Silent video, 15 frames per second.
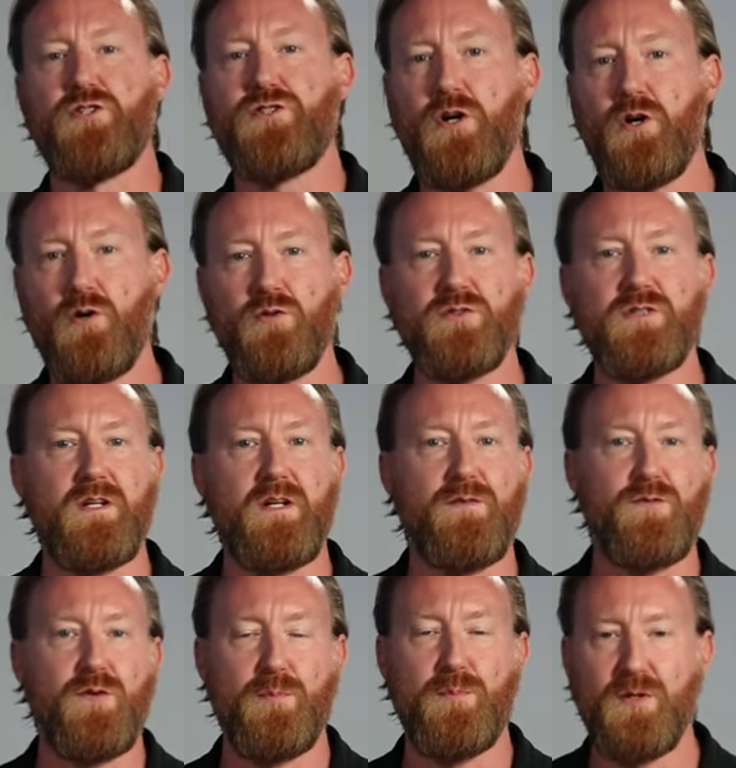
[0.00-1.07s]
it shows
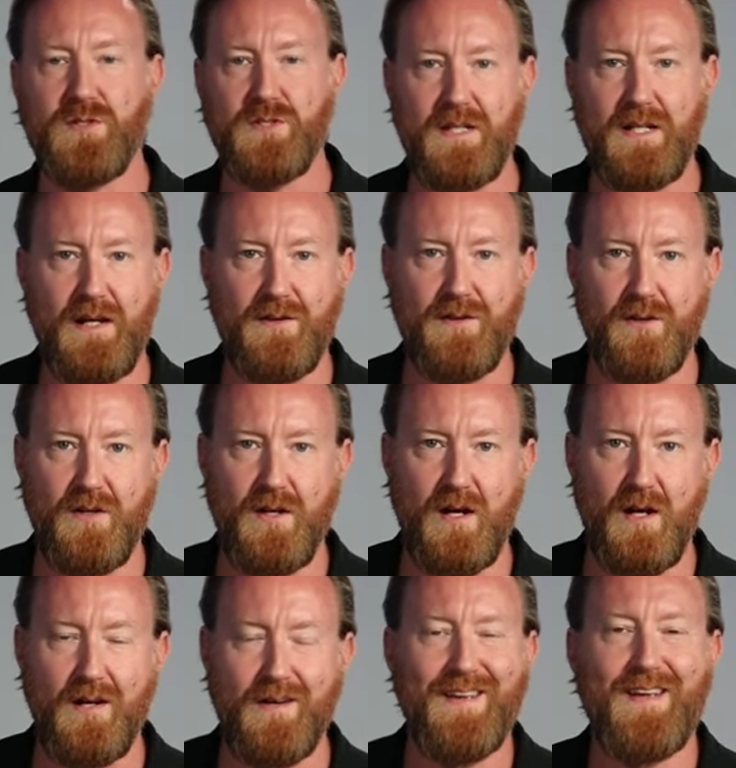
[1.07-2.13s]
if you're put together or
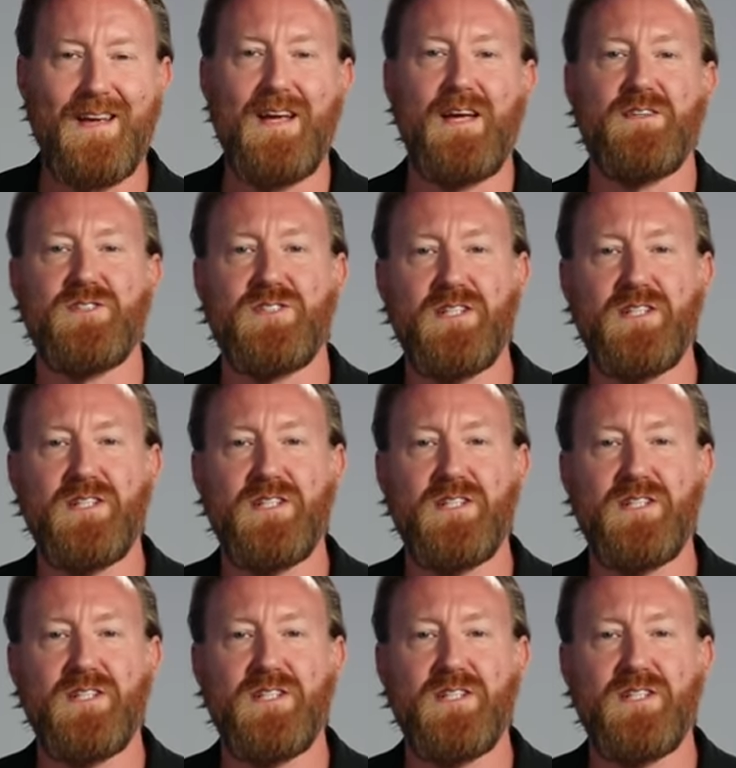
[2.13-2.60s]
not. It